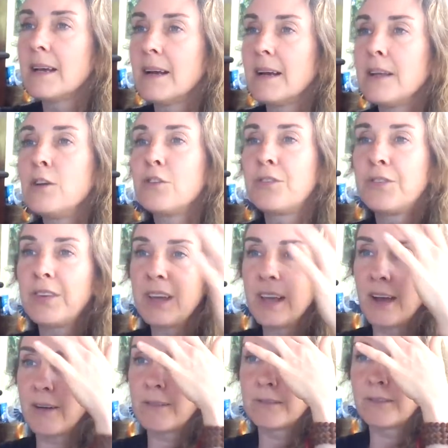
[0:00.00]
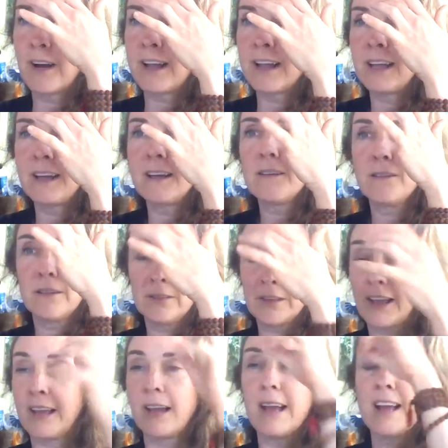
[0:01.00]
you see it right in,
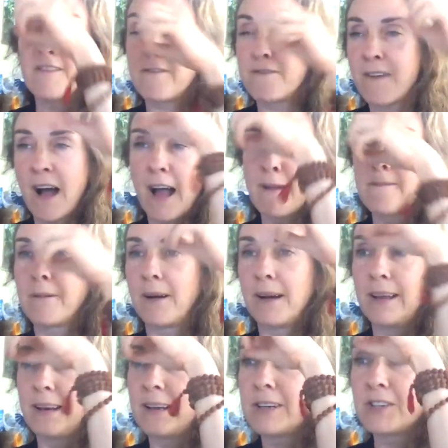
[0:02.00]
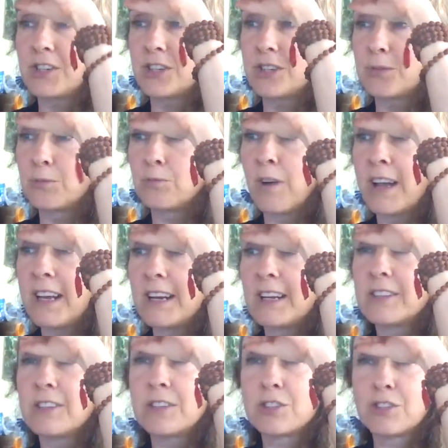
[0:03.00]
like vibrating just right
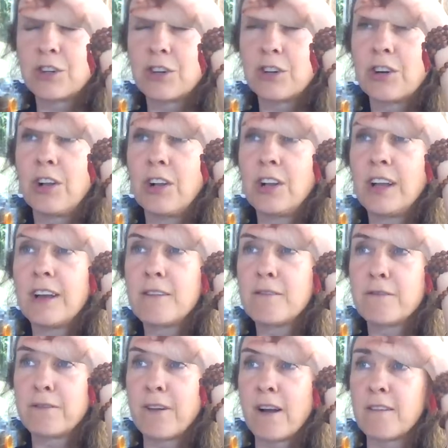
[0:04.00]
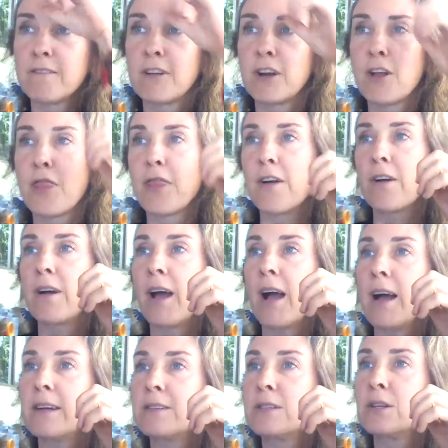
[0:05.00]
as a circle in front of your third
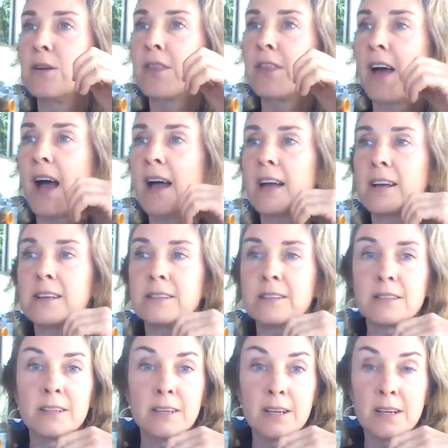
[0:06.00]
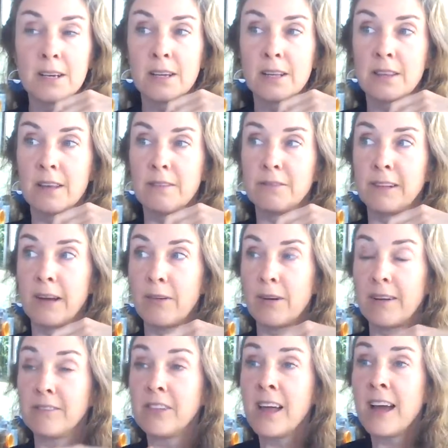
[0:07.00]
eye. So that is the flower
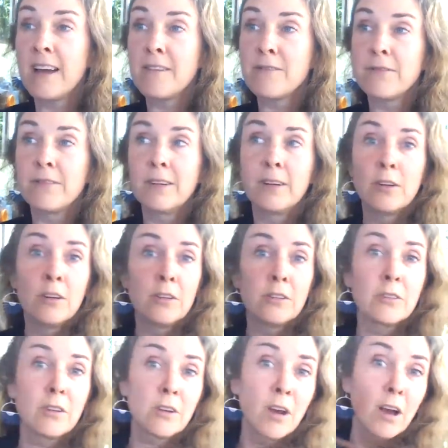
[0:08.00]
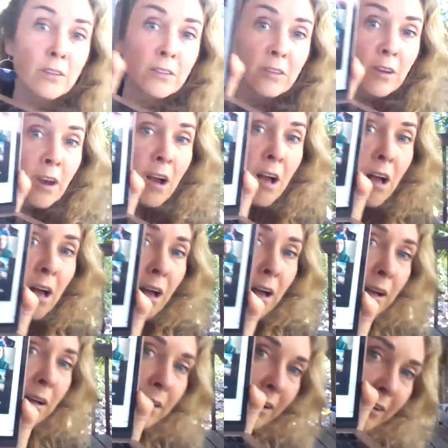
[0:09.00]
of life.
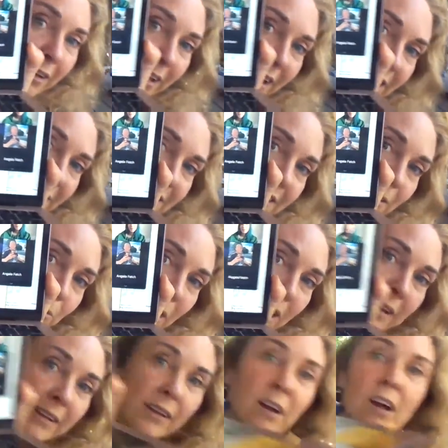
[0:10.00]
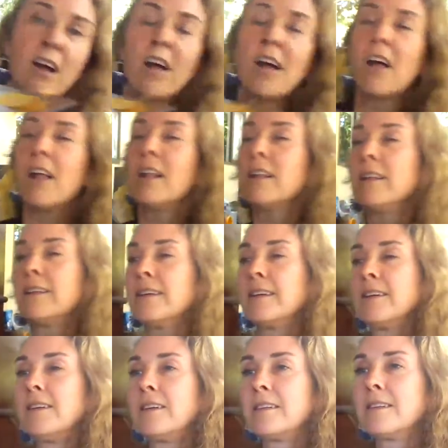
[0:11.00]
Ta-da. I can't see well at all.
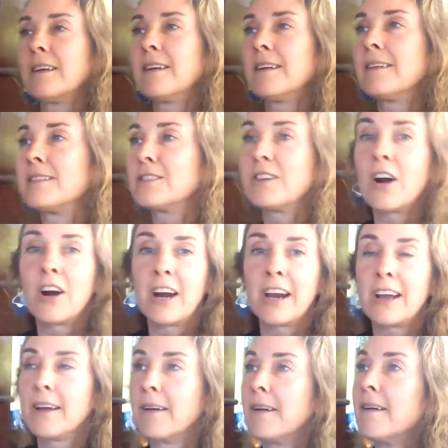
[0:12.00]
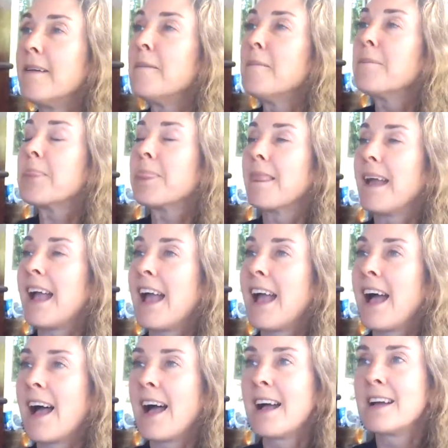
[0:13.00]
Sorry.
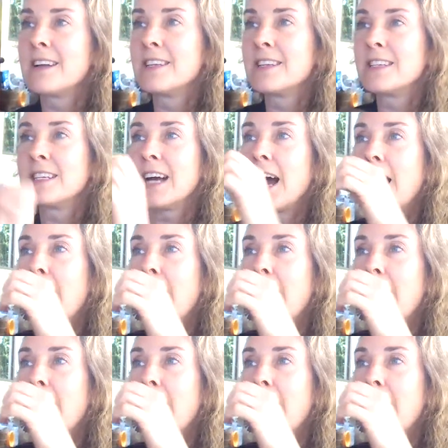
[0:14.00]
And